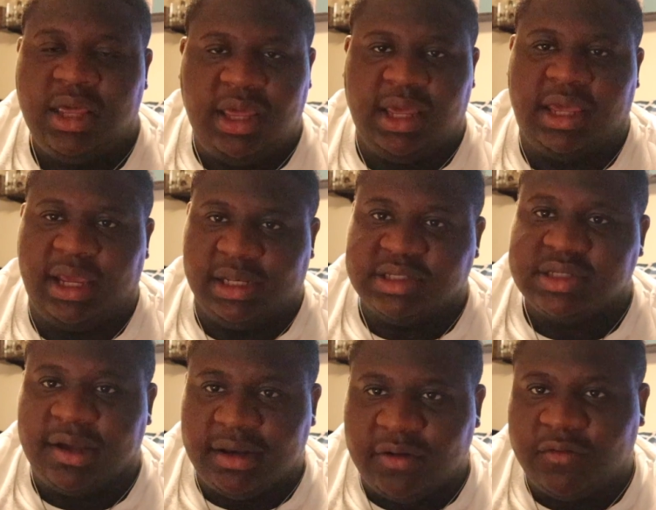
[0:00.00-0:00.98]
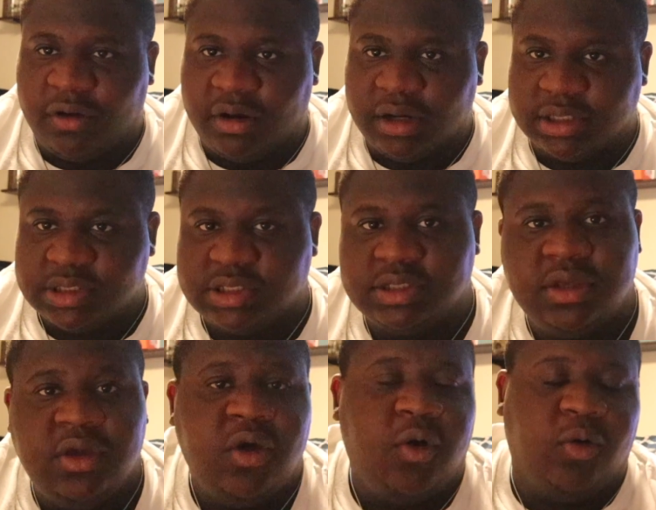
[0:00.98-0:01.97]
aka the Scion FRS,
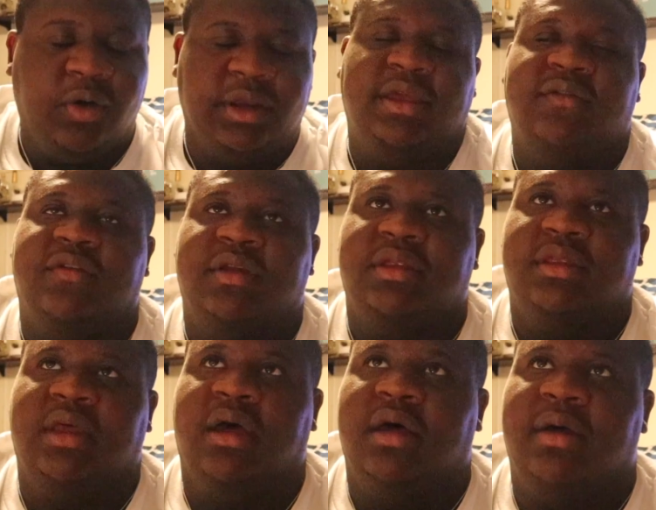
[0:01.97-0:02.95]
or even the